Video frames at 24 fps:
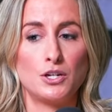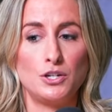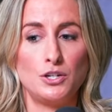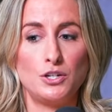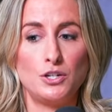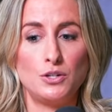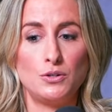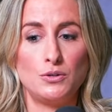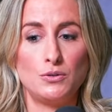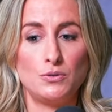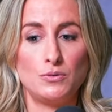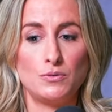
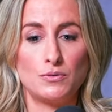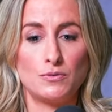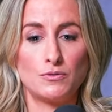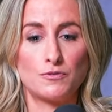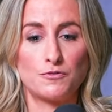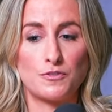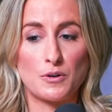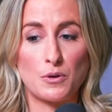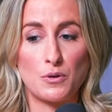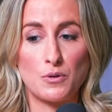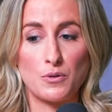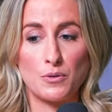you
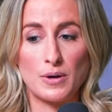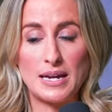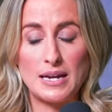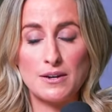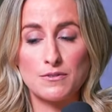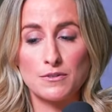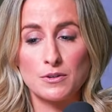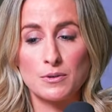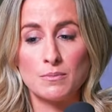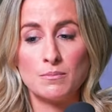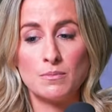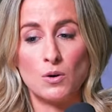feel
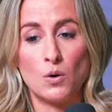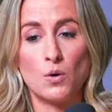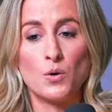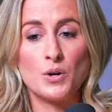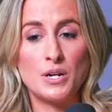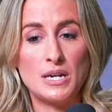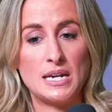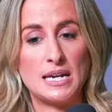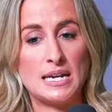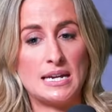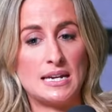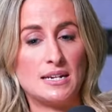even more
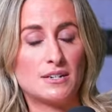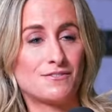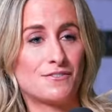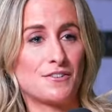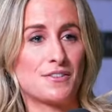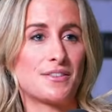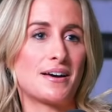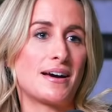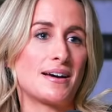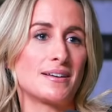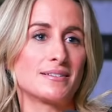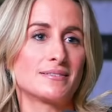need
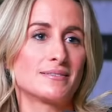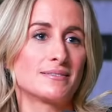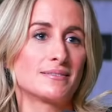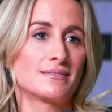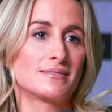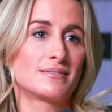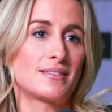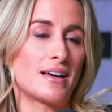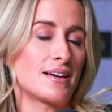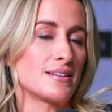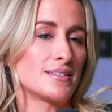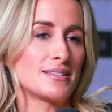for that
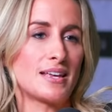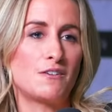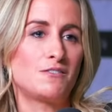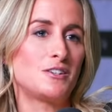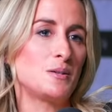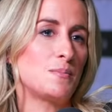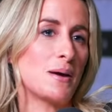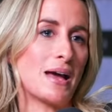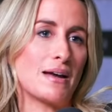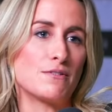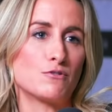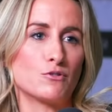that
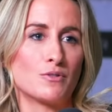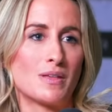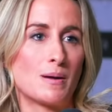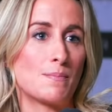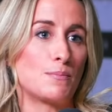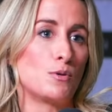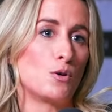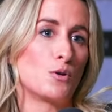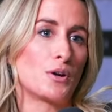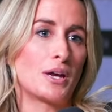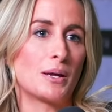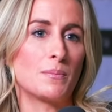safety behavior or
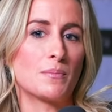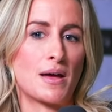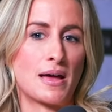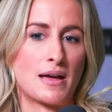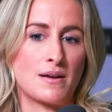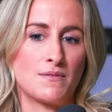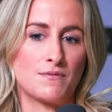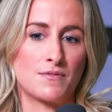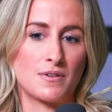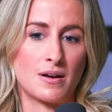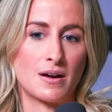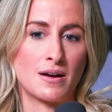that blocking
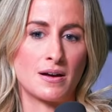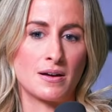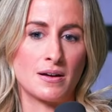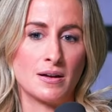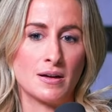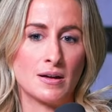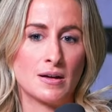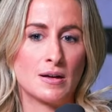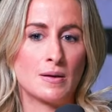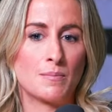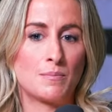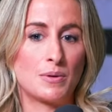behavior
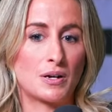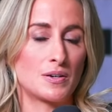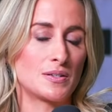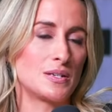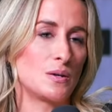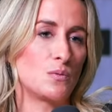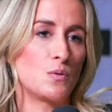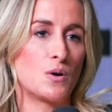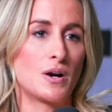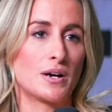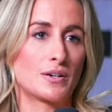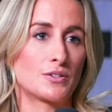because
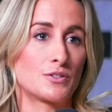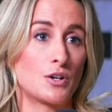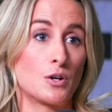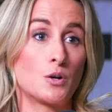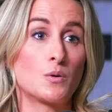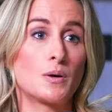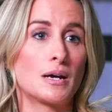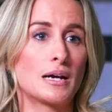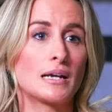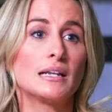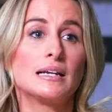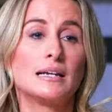it worked so
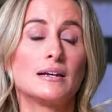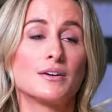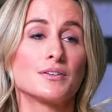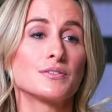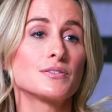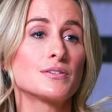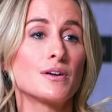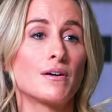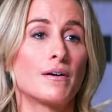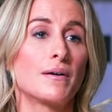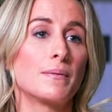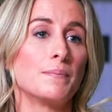quickly
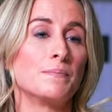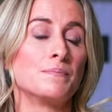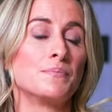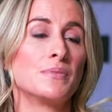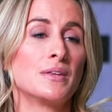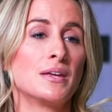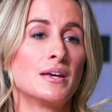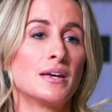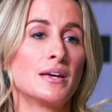last time